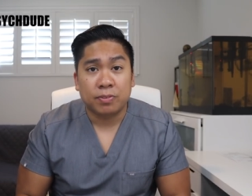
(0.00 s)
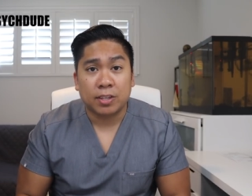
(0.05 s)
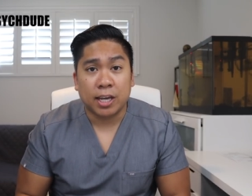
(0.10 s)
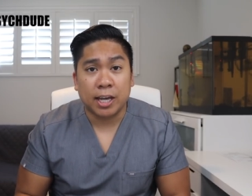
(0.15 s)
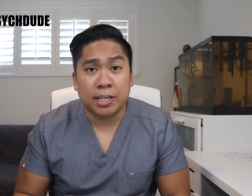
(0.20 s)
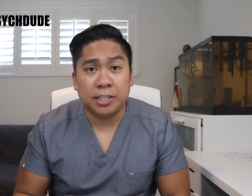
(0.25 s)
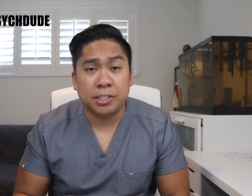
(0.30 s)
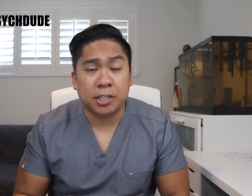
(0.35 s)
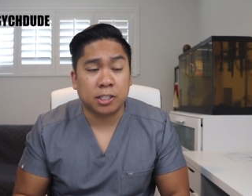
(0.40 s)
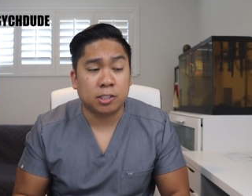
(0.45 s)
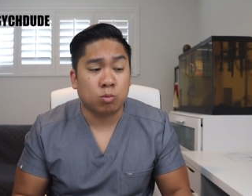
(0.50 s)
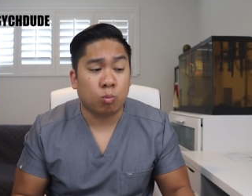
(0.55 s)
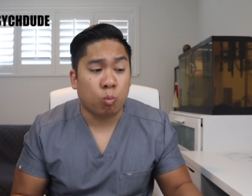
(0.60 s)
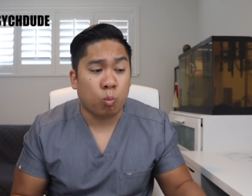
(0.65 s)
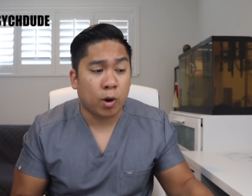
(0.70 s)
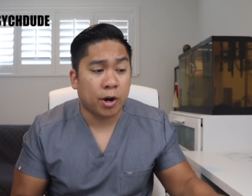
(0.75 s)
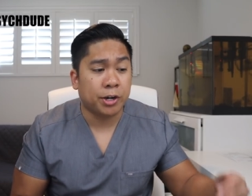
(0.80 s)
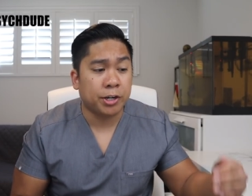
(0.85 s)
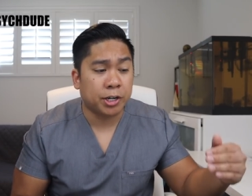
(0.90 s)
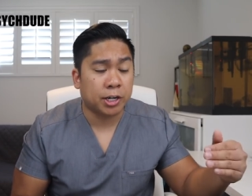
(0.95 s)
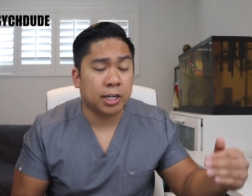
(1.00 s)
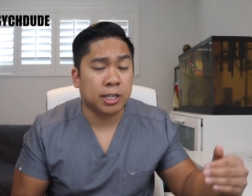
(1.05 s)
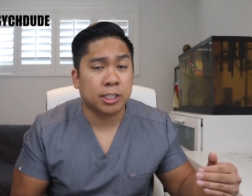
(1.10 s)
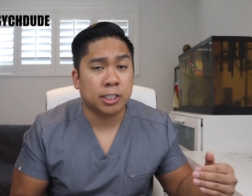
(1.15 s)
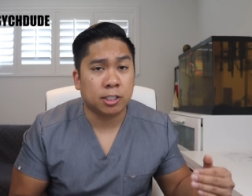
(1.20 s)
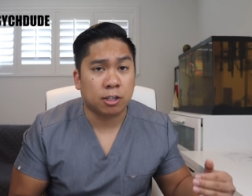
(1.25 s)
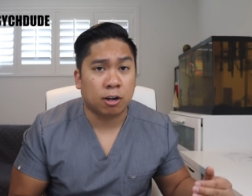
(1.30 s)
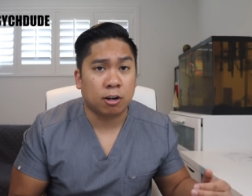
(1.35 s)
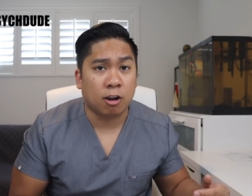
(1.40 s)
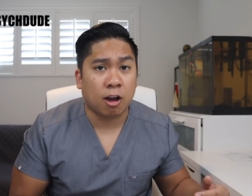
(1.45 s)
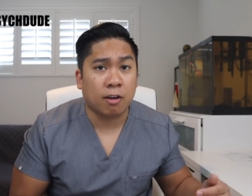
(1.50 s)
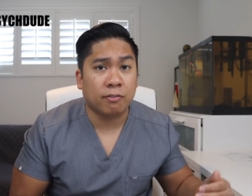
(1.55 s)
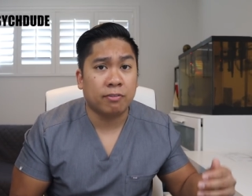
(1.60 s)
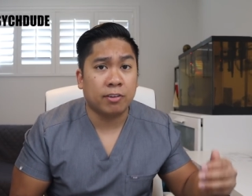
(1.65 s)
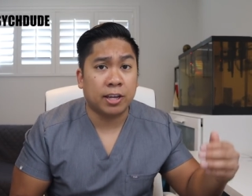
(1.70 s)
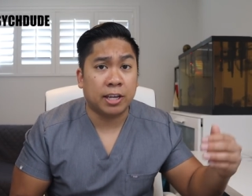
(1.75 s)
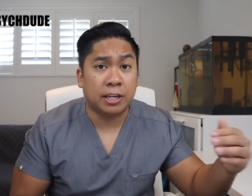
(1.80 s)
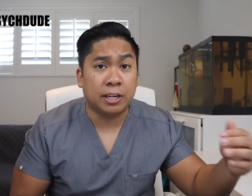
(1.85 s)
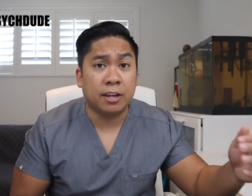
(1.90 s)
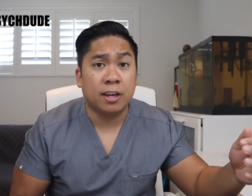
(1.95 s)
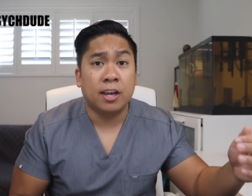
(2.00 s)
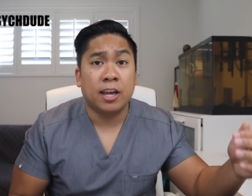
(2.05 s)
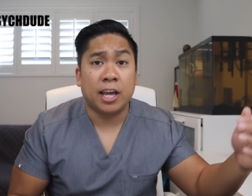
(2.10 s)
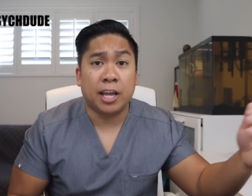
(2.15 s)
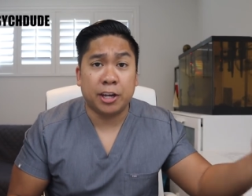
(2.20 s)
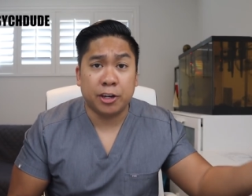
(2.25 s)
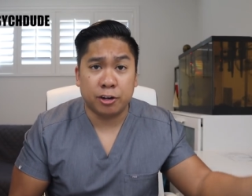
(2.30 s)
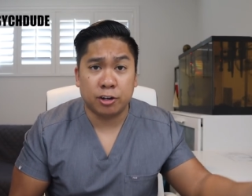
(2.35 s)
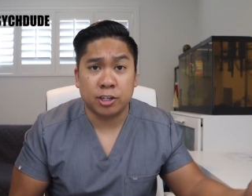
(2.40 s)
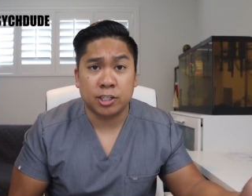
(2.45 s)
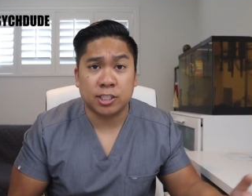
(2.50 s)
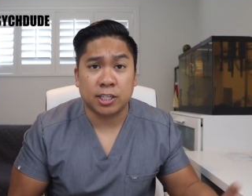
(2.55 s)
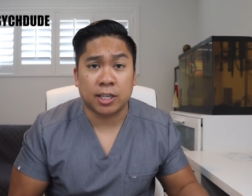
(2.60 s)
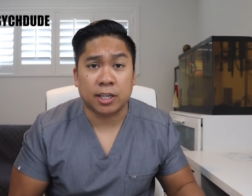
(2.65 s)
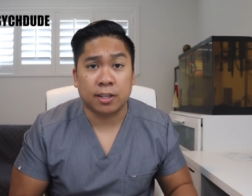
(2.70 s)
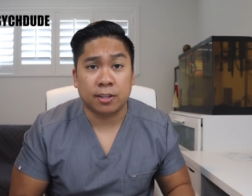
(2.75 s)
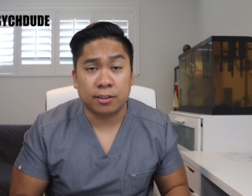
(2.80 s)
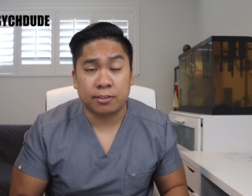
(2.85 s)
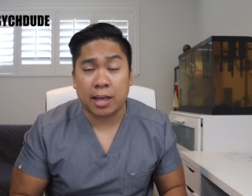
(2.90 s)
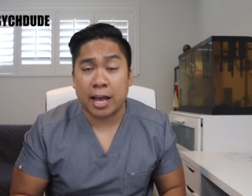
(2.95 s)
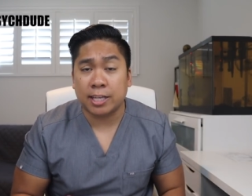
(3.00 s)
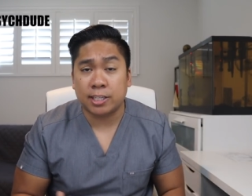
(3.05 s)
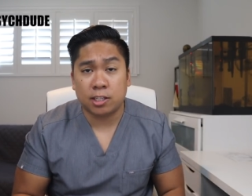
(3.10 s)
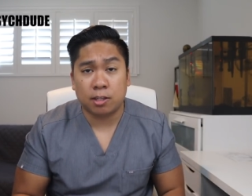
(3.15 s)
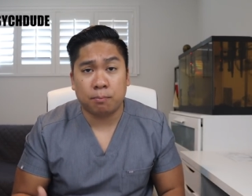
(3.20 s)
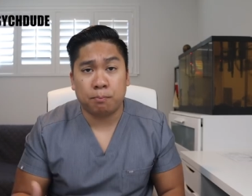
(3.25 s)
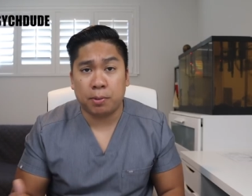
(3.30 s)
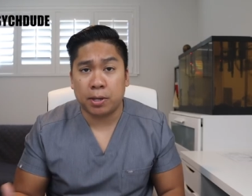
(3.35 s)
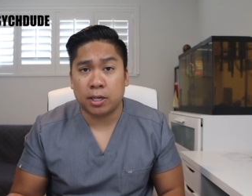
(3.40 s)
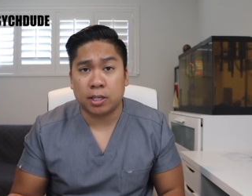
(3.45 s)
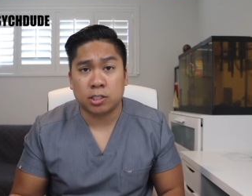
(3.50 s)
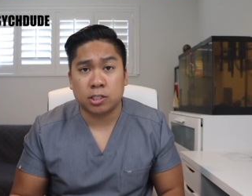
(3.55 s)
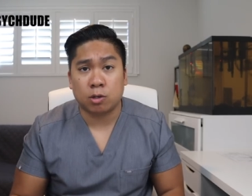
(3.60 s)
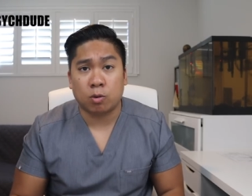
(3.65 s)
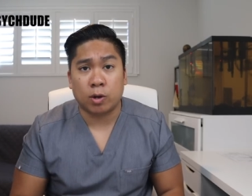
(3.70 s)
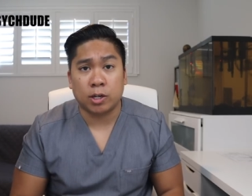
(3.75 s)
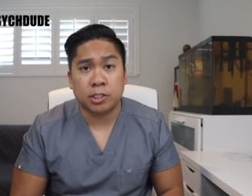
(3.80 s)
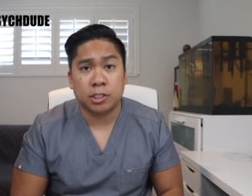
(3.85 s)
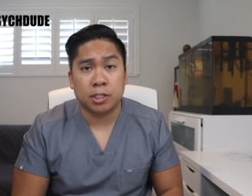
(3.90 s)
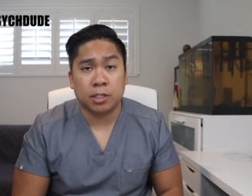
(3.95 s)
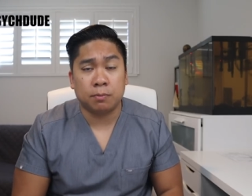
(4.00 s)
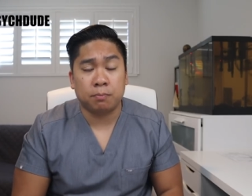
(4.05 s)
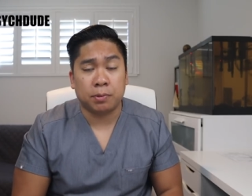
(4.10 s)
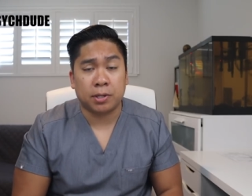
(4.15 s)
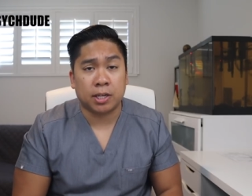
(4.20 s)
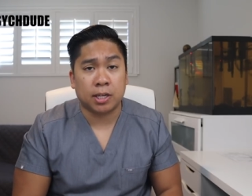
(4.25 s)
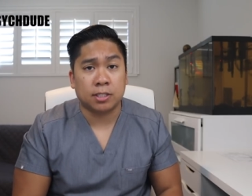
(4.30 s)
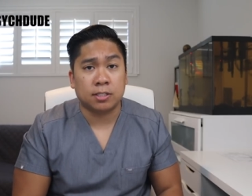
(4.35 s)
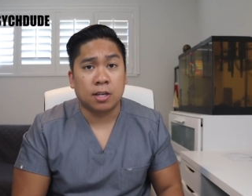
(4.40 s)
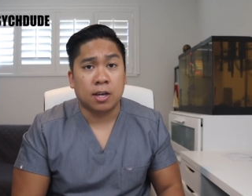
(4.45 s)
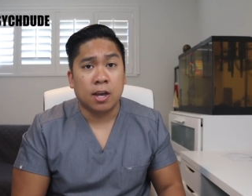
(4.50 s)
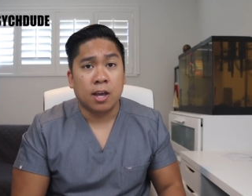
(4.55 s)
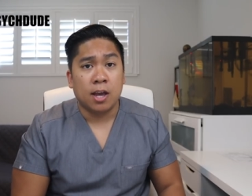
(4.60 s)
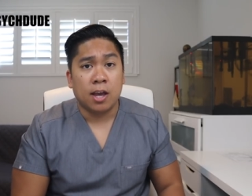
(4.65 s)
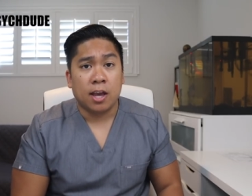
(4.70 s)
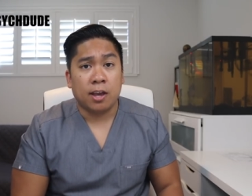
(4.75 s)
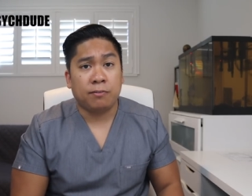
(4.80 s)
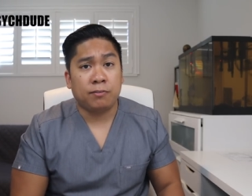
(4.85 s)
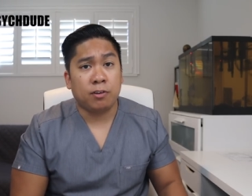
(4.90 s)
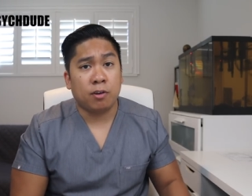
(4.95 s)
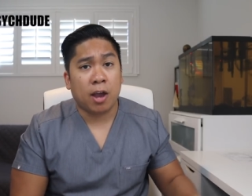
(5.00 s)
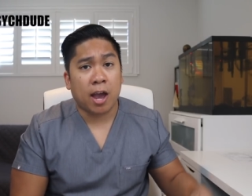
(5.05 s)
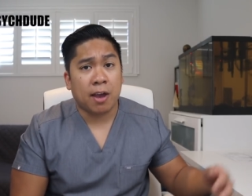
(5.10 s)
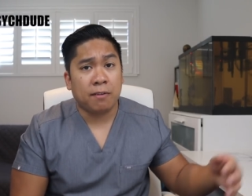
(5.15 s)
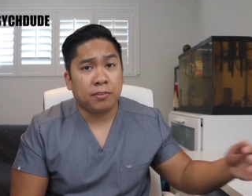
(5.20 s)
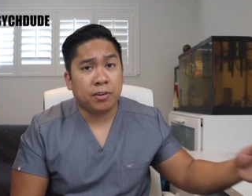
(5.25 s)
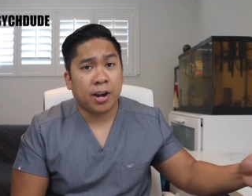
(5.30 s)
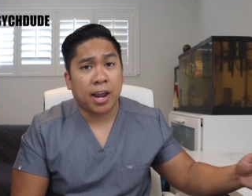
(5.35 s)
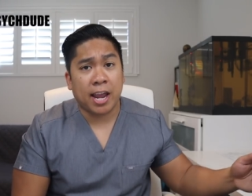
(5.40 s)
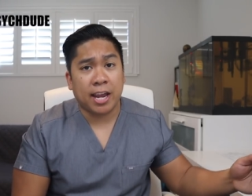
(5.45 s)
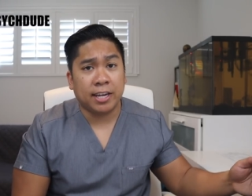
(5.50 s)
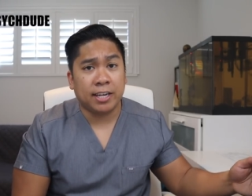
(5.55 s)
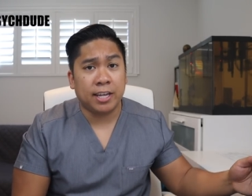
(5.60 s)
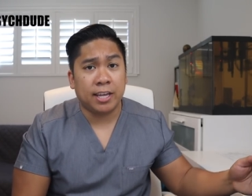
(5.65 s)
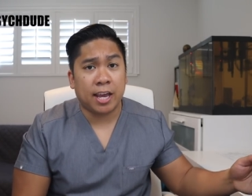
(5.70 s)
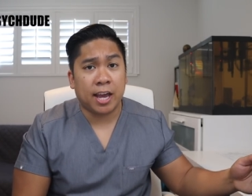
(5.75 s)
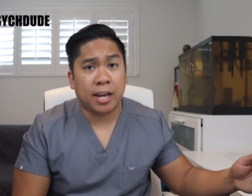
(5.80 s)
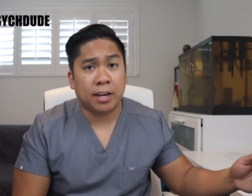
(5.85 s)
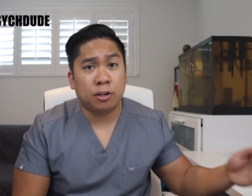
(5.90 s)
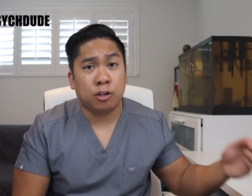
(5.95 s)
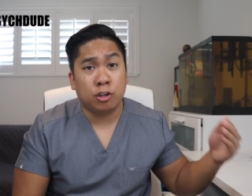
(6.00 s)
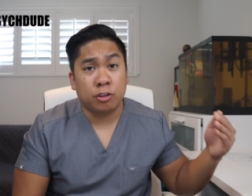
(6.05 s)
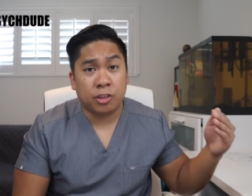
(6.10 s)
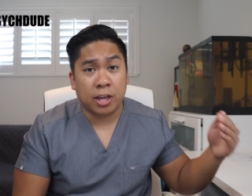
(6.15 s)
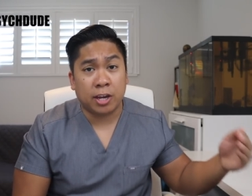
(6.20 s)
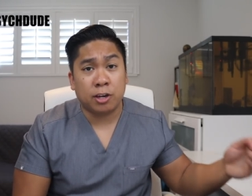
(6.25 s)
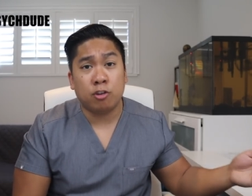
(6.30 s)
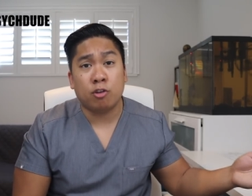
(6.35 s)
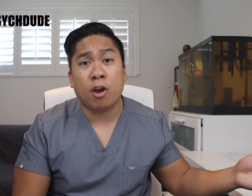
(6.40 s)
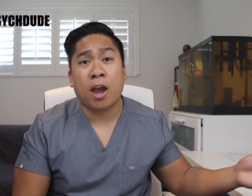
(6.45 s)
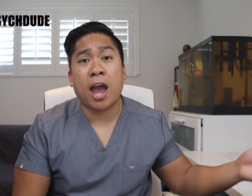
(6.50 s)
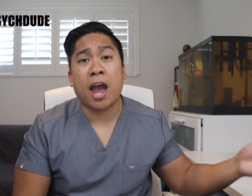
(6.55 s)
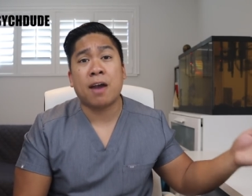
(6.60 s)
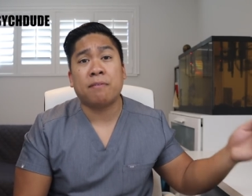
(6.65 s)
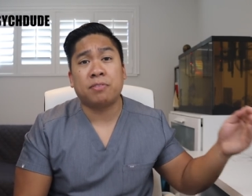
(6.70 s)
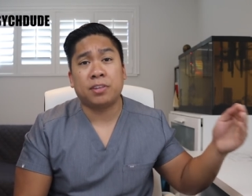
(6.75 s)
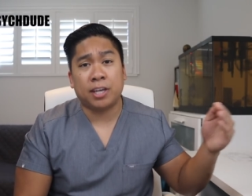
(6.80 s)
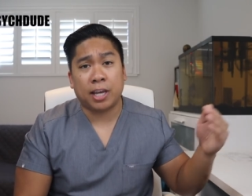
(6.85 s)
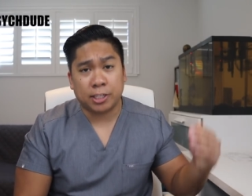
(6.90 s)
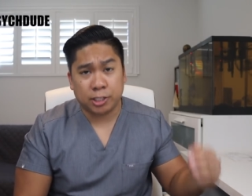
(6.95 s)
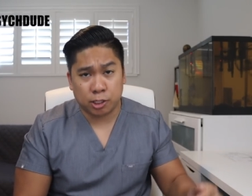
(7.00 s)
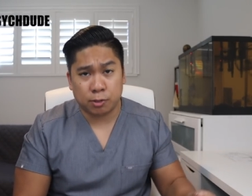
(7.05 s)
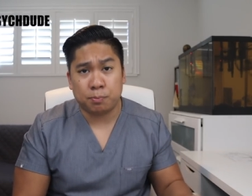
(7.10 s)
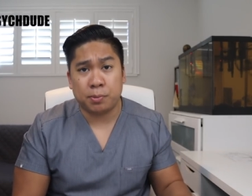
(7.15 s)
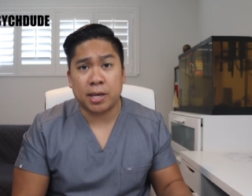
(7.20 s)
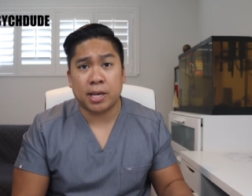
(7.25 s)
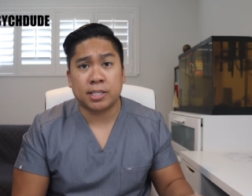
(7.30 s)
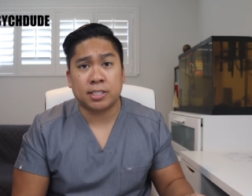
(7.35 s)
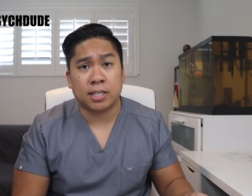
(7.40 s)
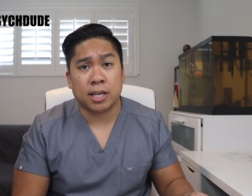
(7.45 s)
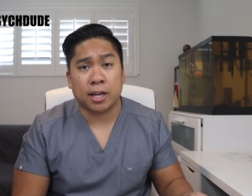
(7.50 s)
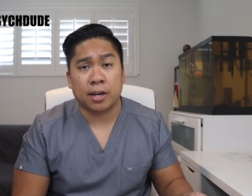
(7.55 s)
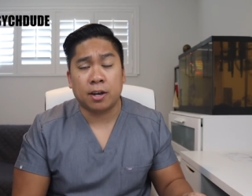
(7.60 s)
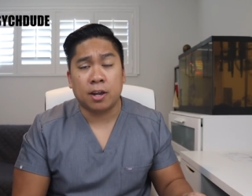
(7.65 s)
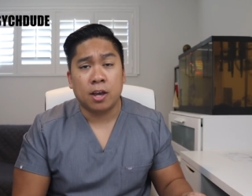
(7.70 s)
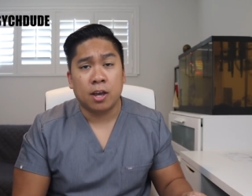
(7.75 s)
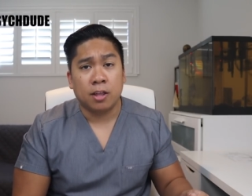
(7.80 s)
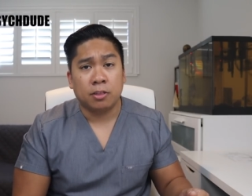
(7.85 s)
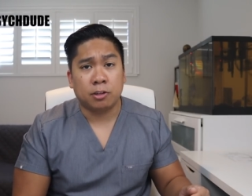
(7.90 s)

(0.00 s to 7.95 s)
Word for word: It's just where you're gonna start off in, in nursing. That's the biggest question, because if you have your A D N, you, then you have to get your B S N.